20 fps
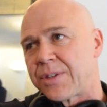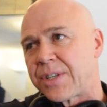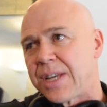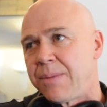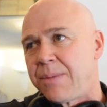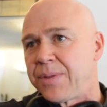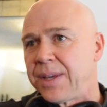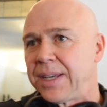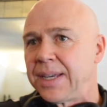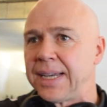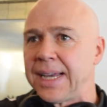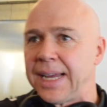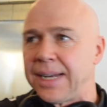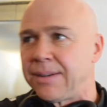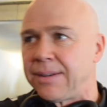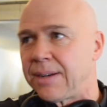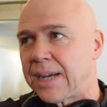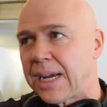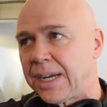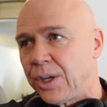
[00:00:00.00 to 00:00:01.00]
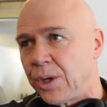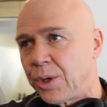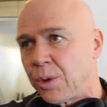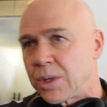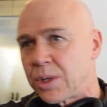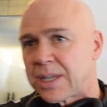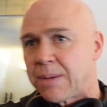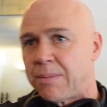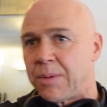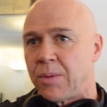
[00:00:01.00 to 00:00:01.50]
Same thing again. I don't know
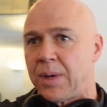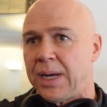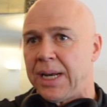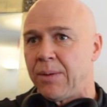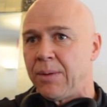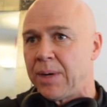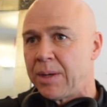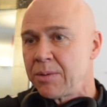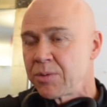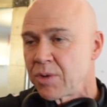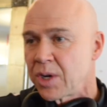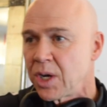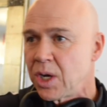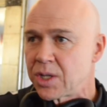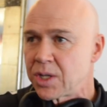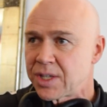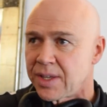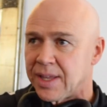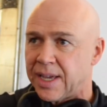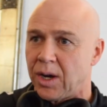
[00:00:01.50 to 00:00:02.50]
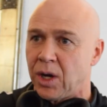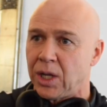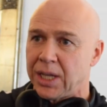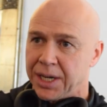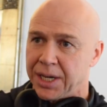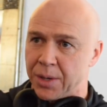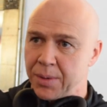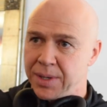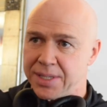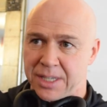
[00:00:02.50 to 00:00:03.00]
what's happening with Liam Williams regards to that. All
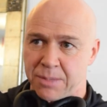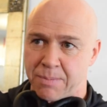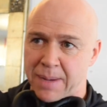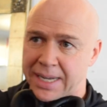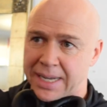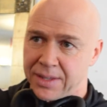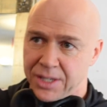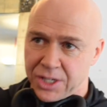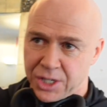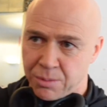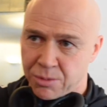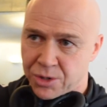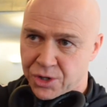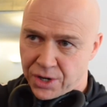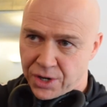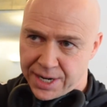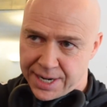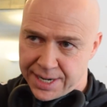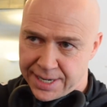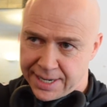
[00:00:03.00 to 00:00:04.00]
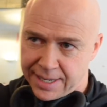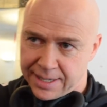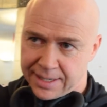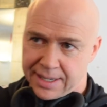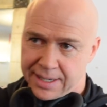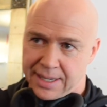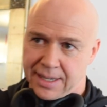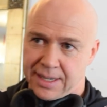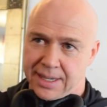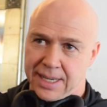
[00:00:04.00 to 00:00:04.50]
I know is he's back in the gym training.
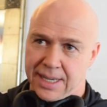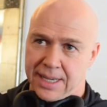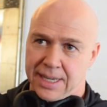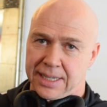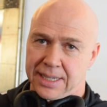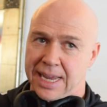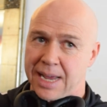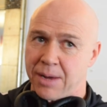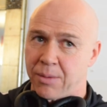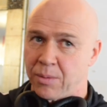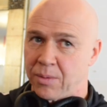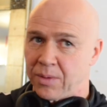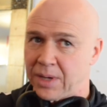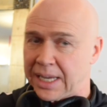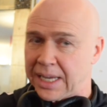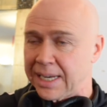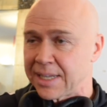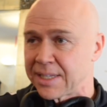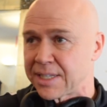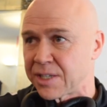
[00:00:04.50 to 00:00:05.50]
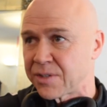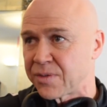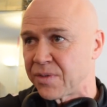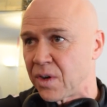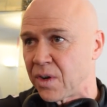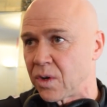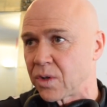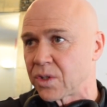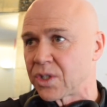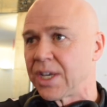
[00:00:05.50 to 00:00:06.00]
Like Alantis
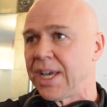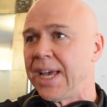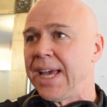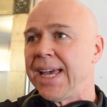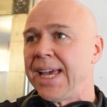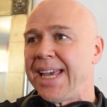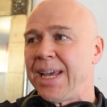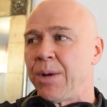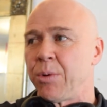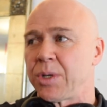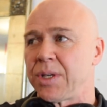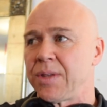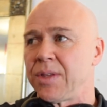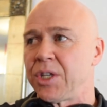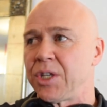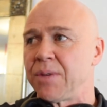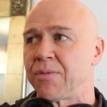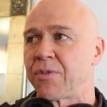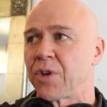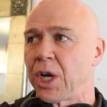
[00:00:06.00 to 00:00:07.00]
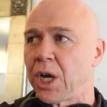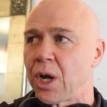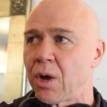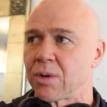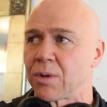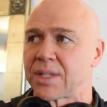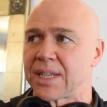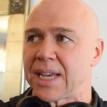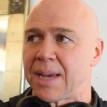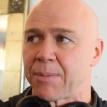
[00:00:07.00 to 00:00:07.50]
Fox, he was in the gym for a
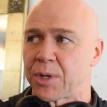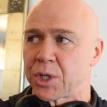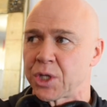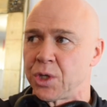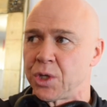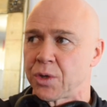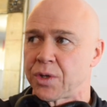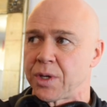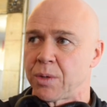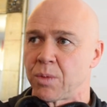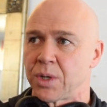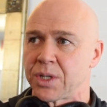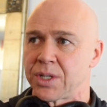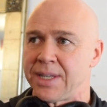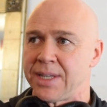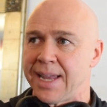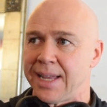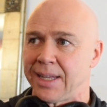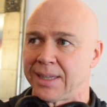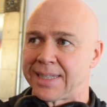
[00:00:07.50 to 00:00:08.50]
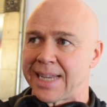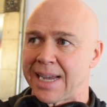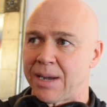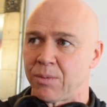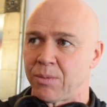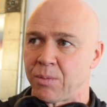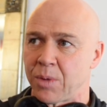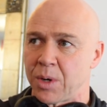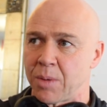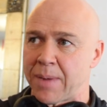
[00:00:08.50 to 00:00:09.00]
long time because nothing was nailed
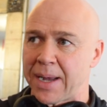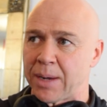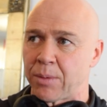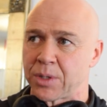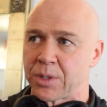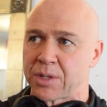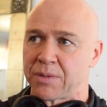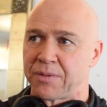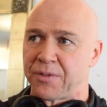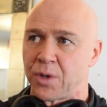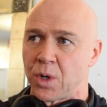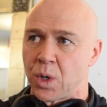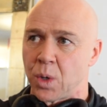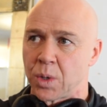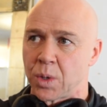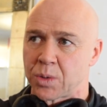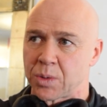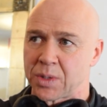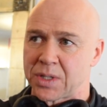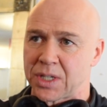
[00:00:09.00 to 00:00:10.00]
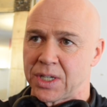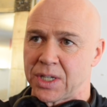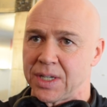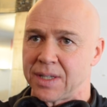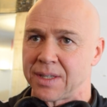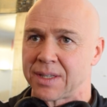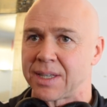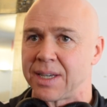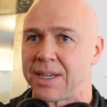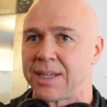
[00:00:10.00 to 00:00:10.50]
down. We were backwards and forwards with
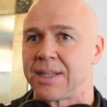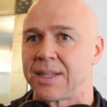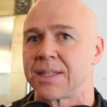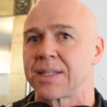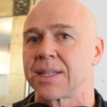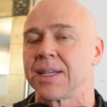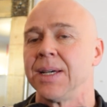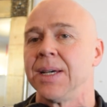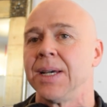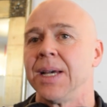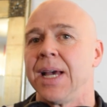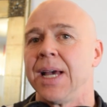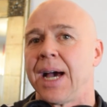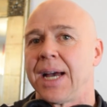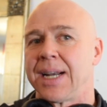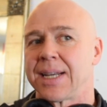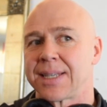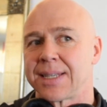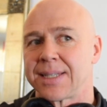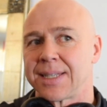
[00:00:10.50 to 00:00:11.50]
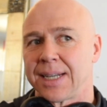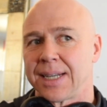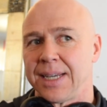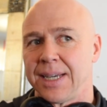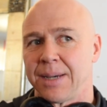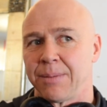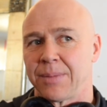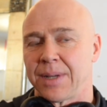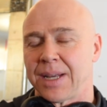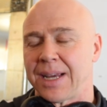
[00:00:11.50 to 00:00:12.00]
certain things. And I said to
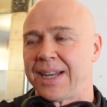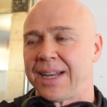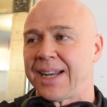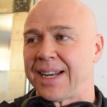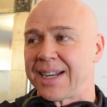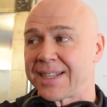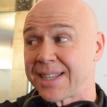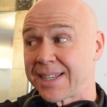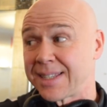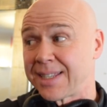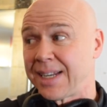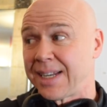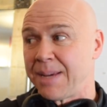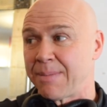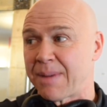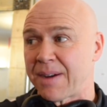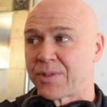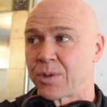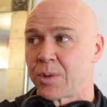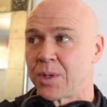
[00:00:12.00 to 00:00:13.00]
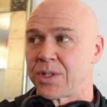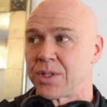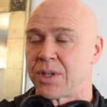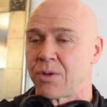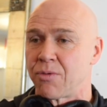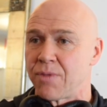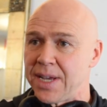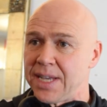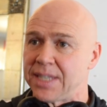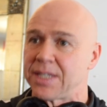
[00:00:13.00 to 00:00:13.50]
Liam, afterwards,
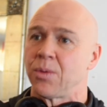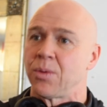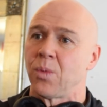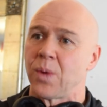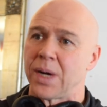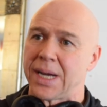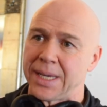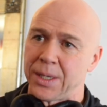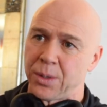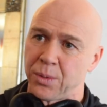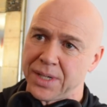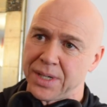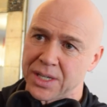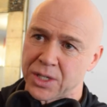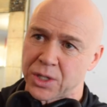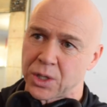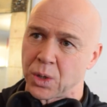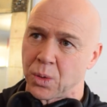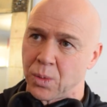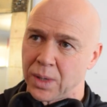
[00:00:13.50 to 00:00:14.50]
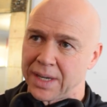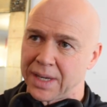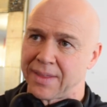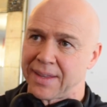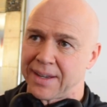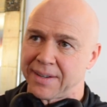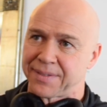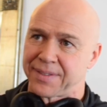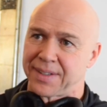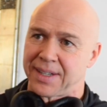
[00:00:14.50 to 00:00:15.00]
the reason why you did so well in
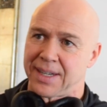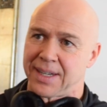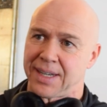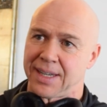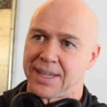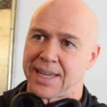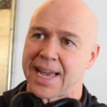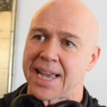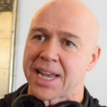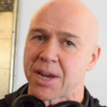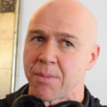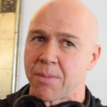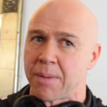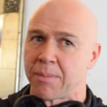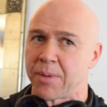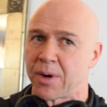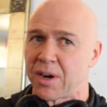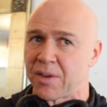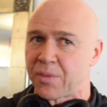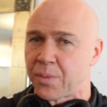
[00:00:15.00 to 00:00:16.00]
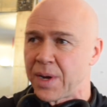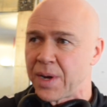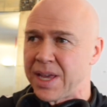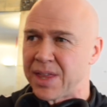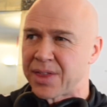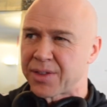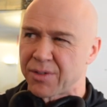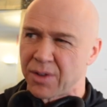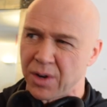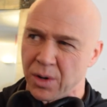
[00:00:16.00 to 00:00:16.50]
that fight, can remember
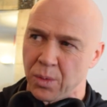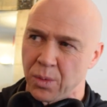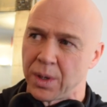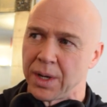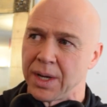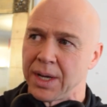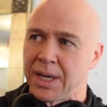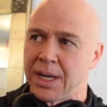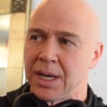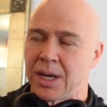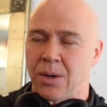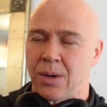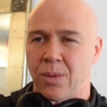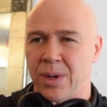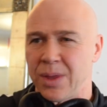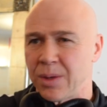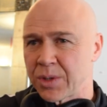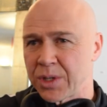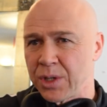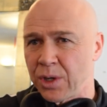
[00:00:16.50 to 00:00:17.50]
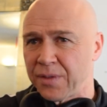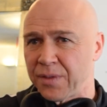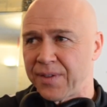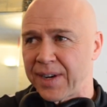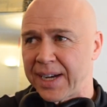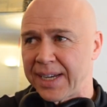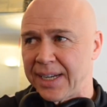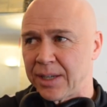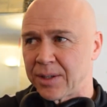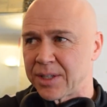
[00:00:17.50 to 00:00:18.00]
halfway through when there was no
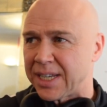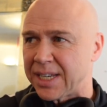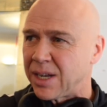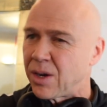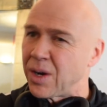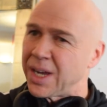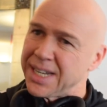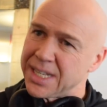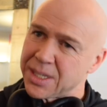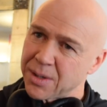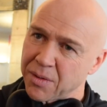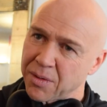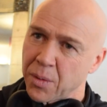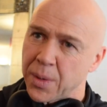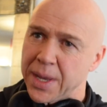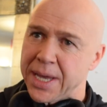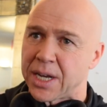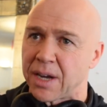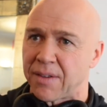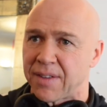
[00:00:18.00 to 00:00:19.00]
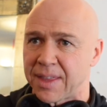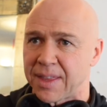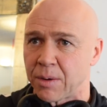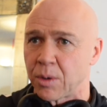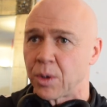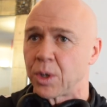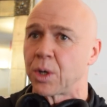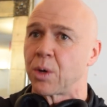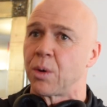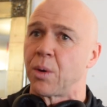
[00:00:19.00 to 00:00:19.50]
fight nail saying, oh, I need to have a week off. I think I'm
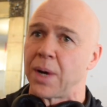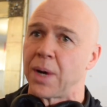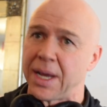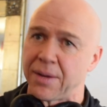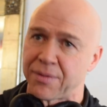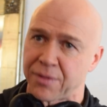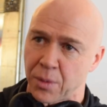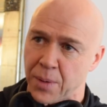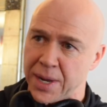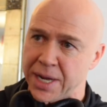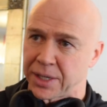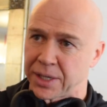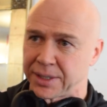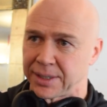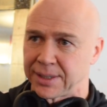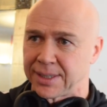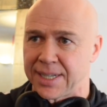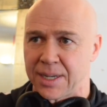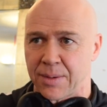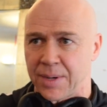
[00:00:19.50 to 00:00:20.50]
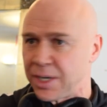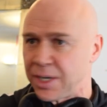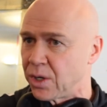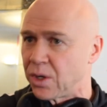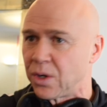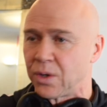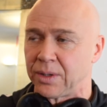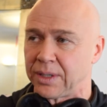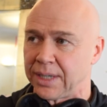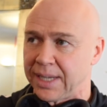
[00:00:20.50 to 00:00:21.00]
going to go away for a week on holiday. And I went,
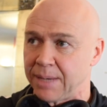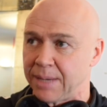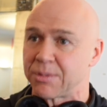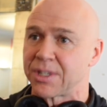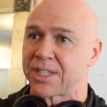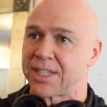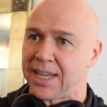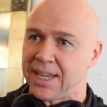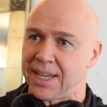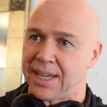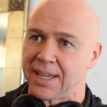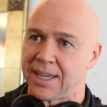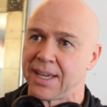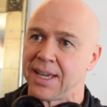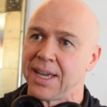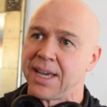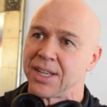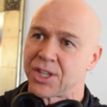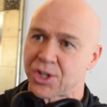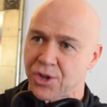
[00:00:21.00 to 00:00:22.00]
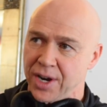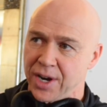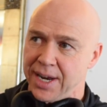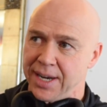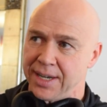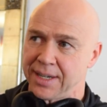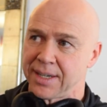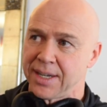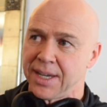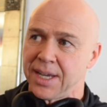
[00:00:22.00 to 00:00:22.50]
no, Liam, stay,
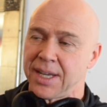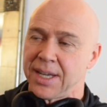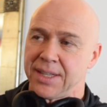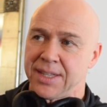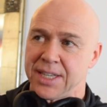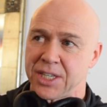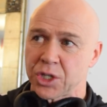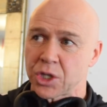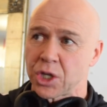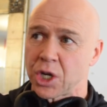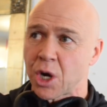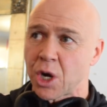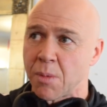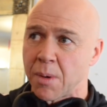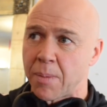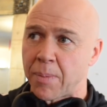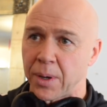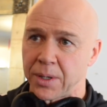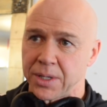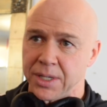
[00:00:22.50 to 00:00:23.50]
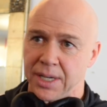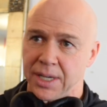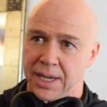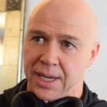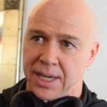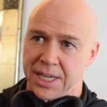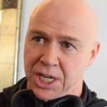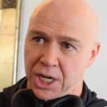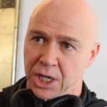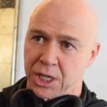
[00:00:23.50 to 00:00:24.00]
train. This is going to come upon you
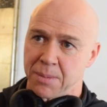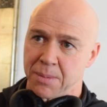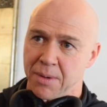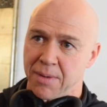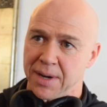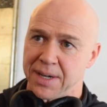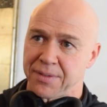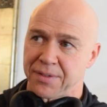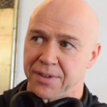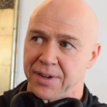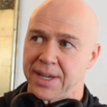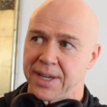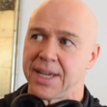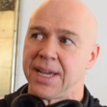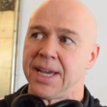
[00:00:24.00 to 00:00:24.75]
and you're not going to be ready for it.